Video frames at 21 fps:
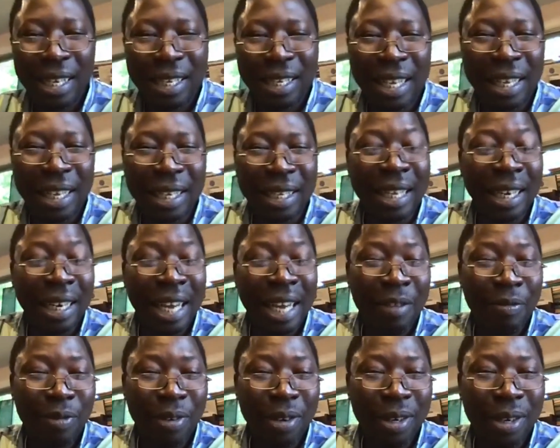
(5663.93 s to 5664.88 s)
that, that
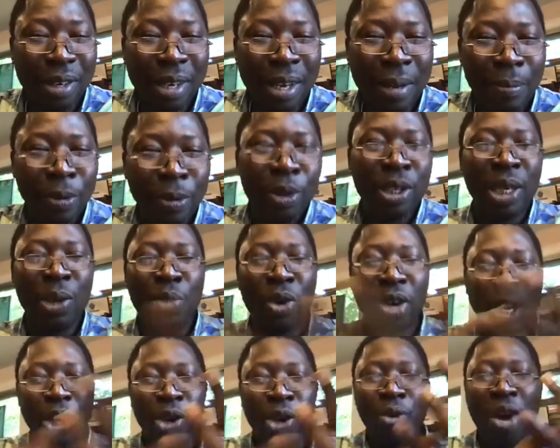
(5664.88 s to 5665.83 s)
effort because it would
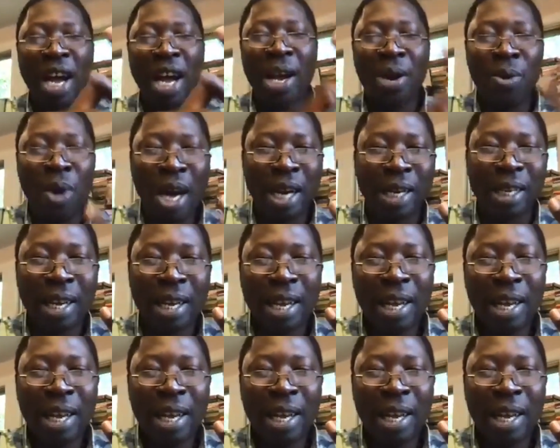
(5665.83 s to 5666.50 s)
require what?